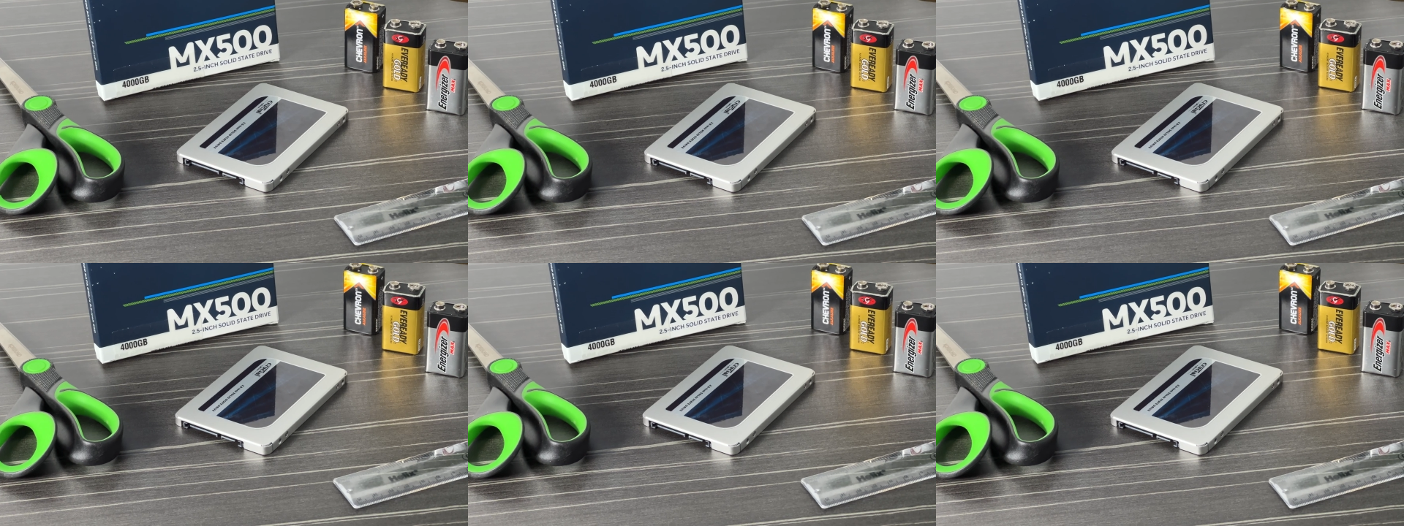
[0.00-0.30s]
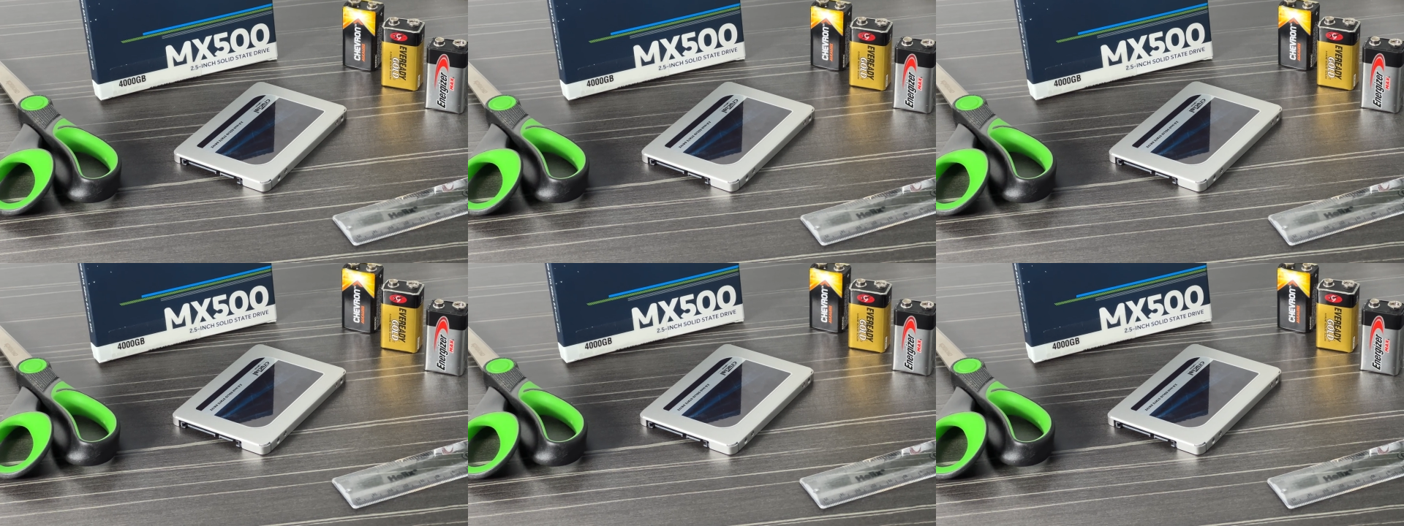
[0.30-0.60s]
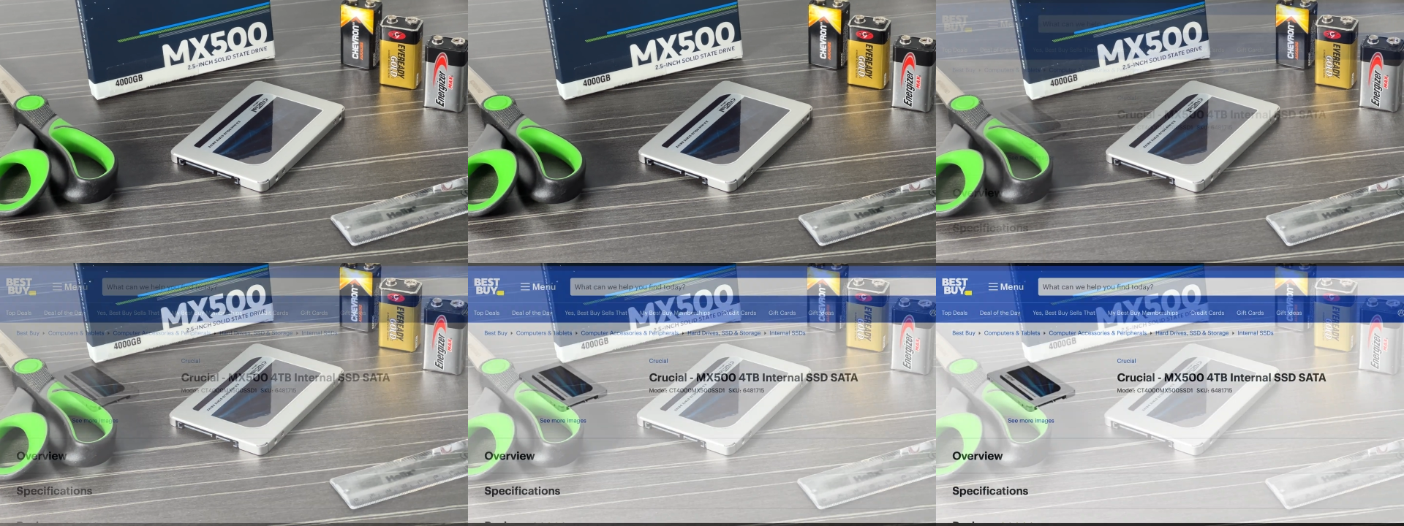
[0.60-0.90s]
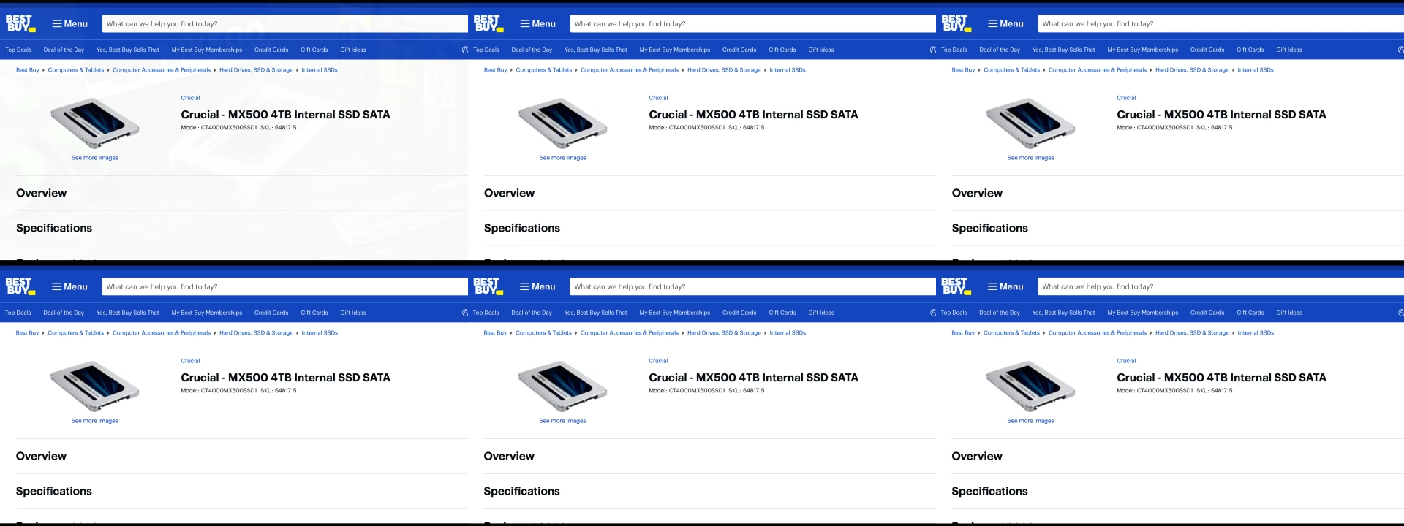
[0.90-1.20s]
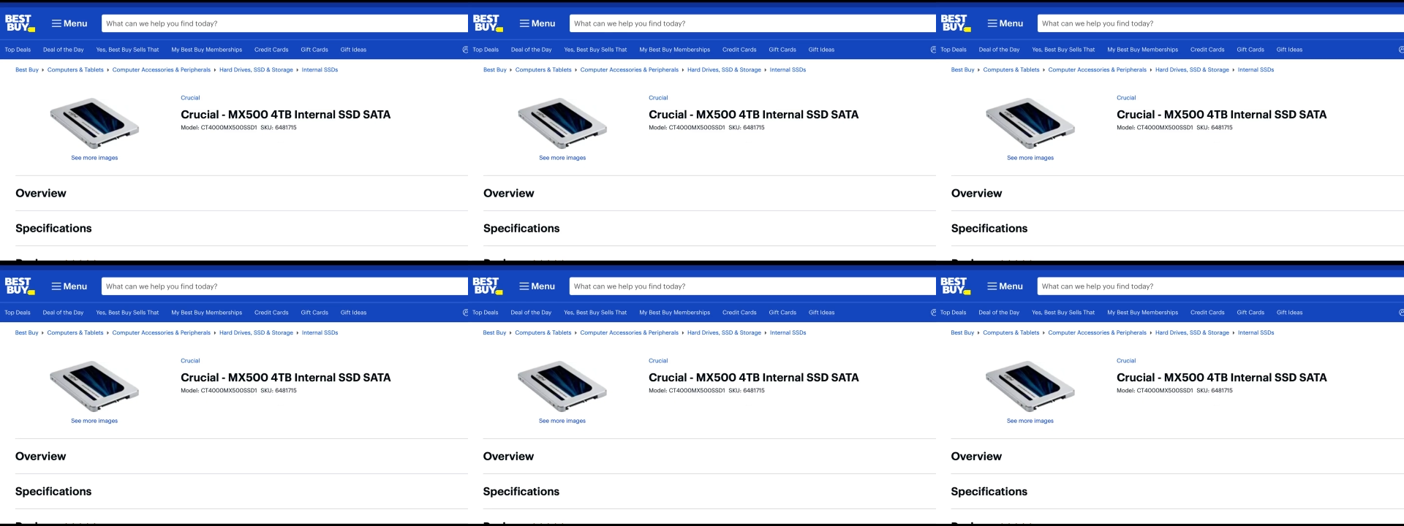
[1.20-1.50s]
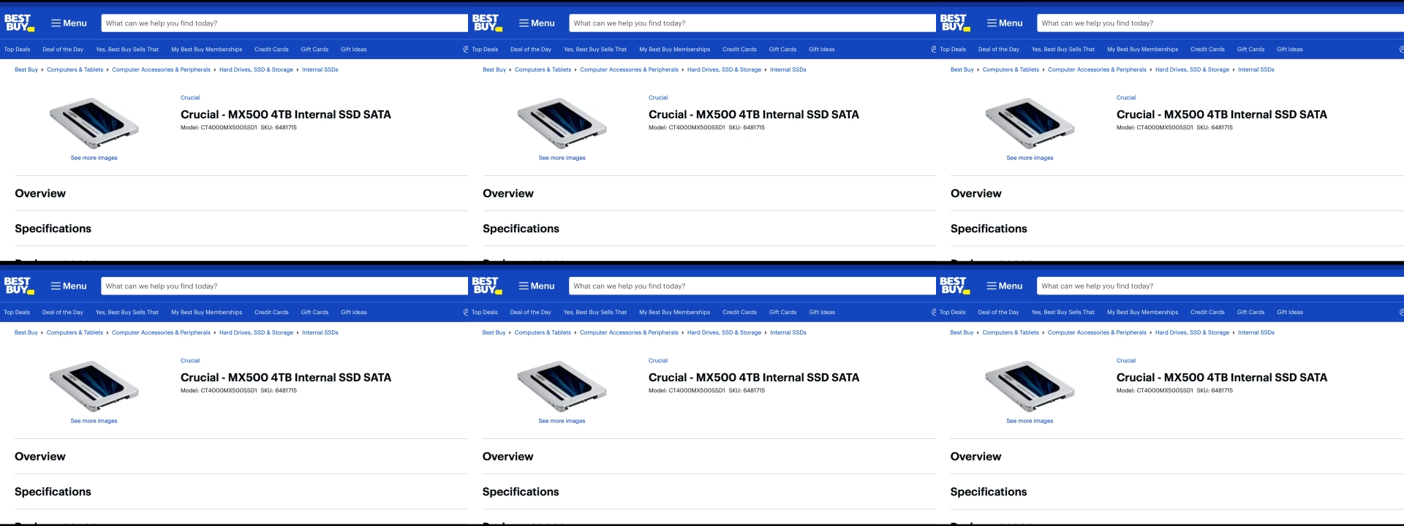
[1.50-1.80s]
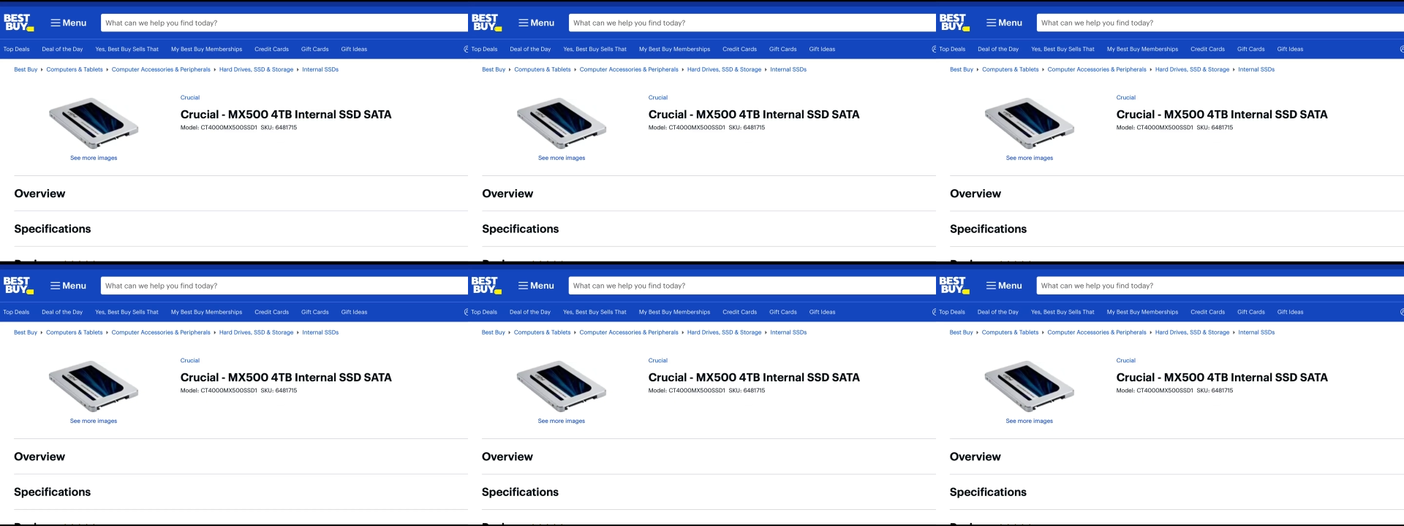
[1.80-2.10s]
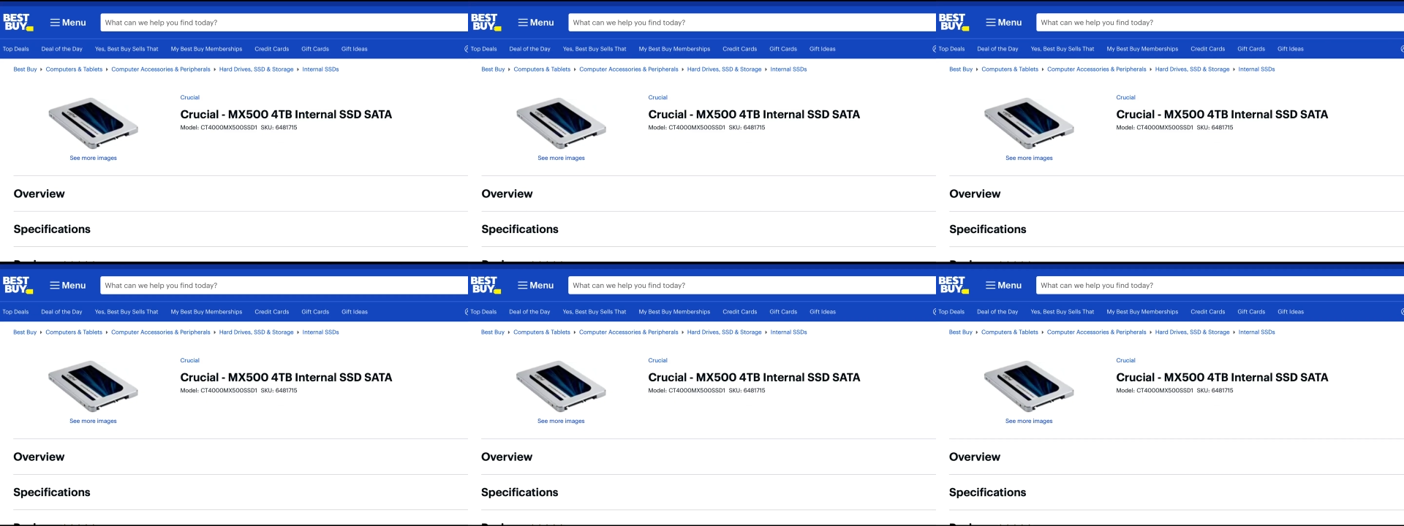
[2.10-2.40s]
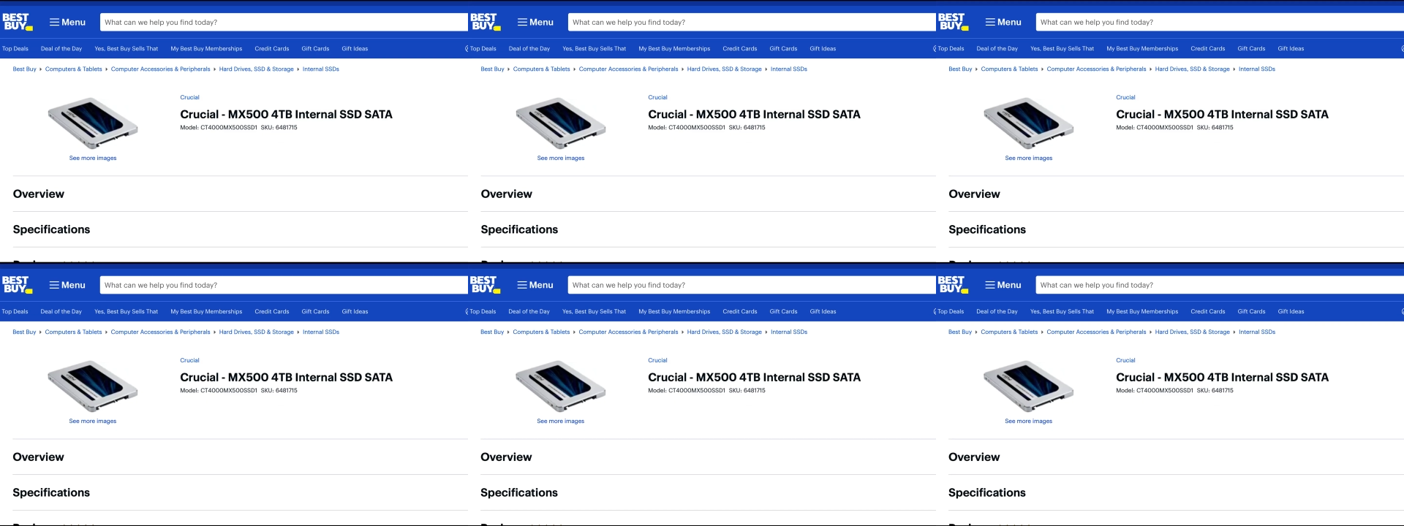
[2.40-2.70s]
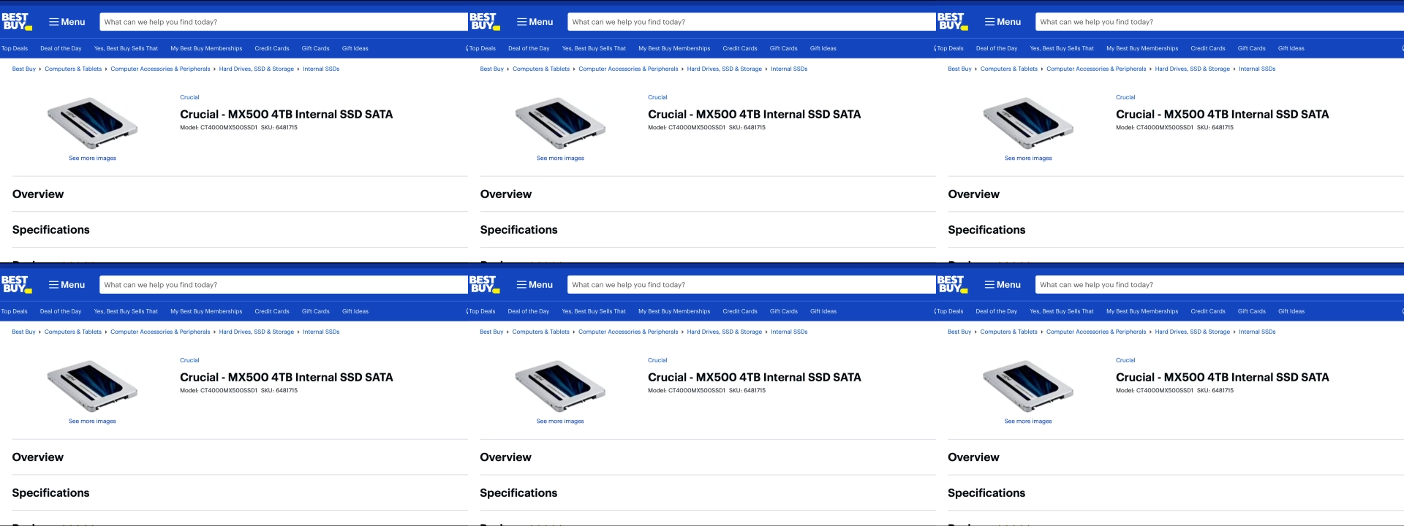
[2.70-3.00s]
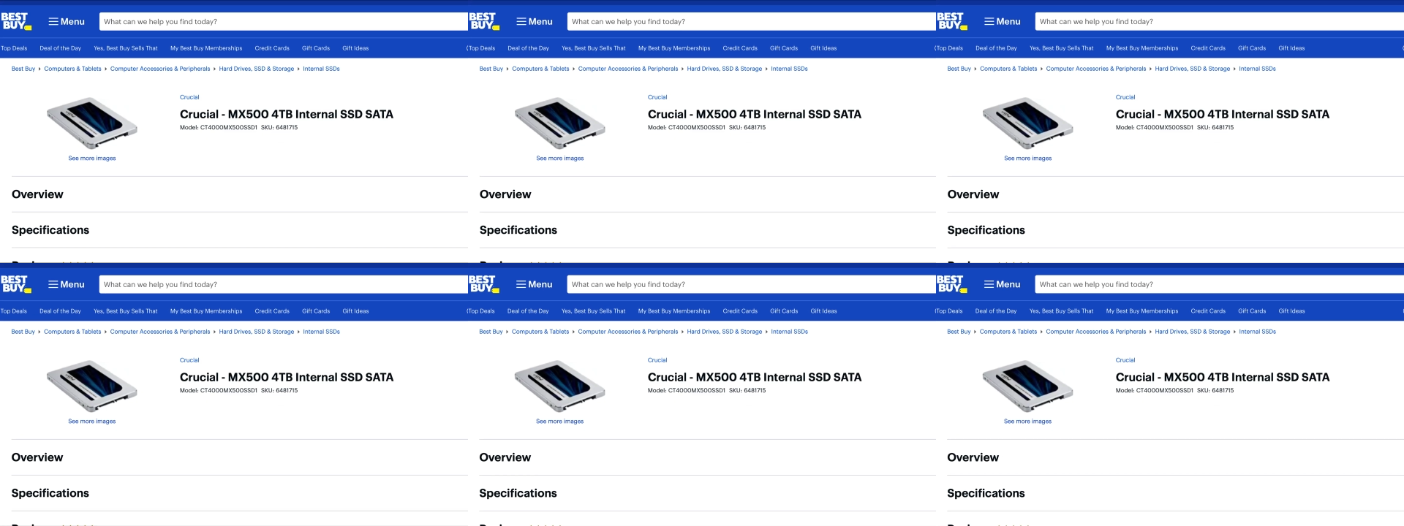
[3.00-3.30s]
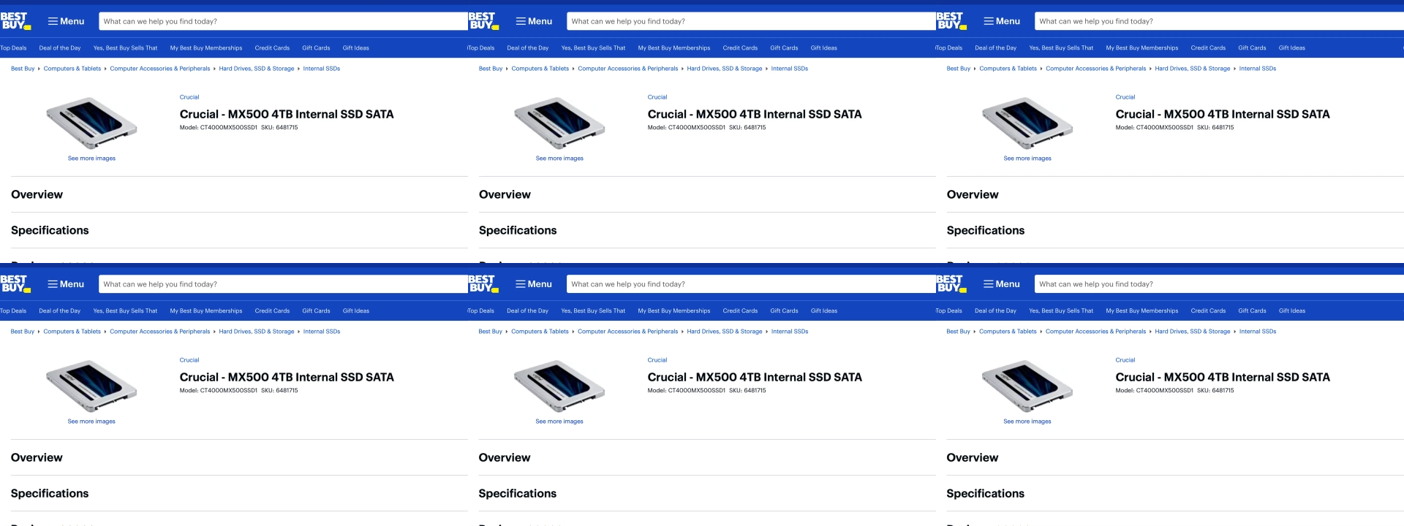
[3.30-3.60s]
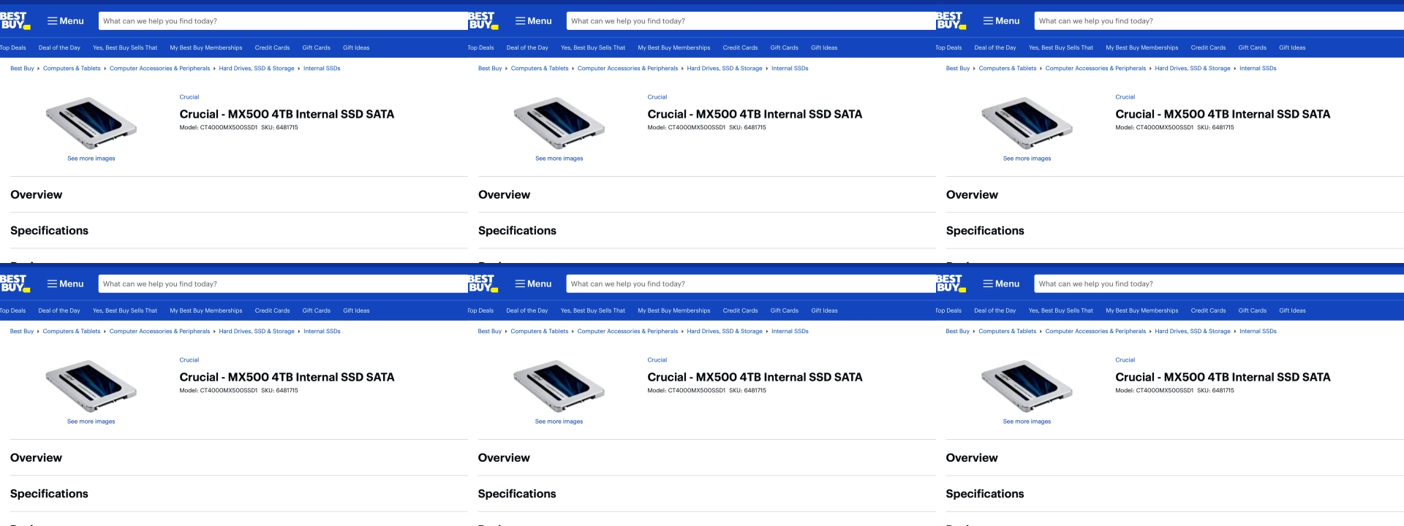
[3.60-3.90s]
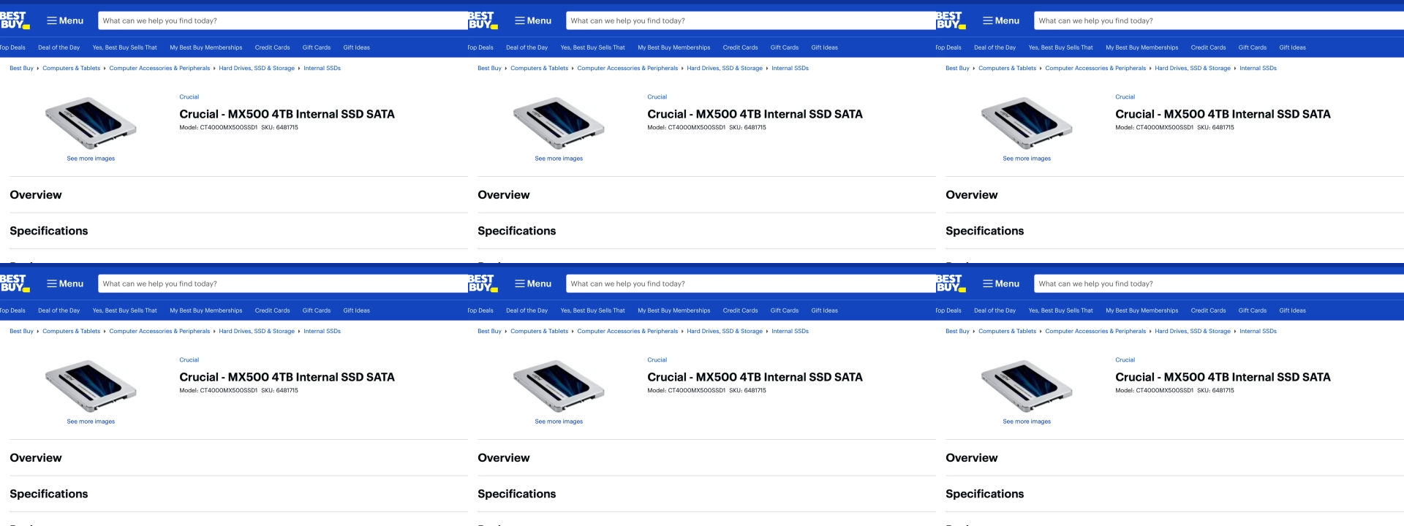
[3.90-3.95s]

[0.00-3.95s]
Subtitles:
[unreadable: no face in view]